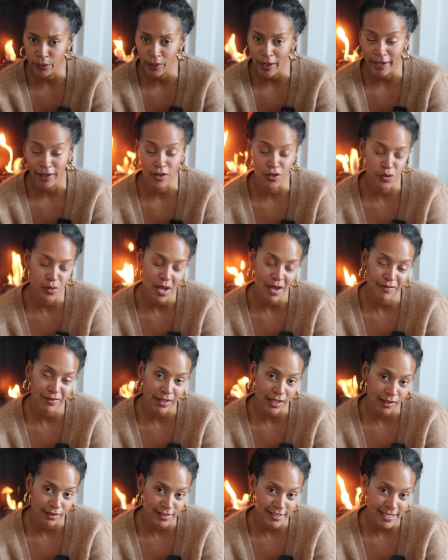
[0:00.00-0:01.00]
I also have an
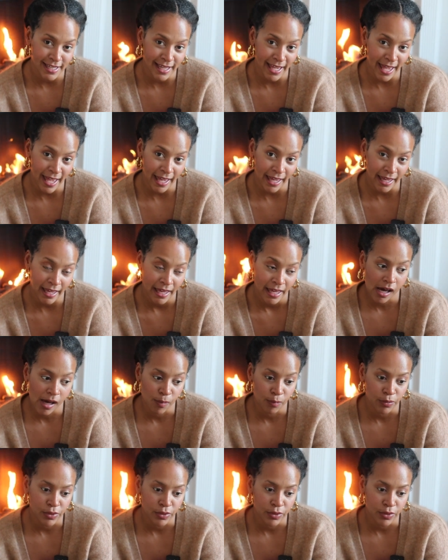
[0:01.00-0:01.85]
LTK um,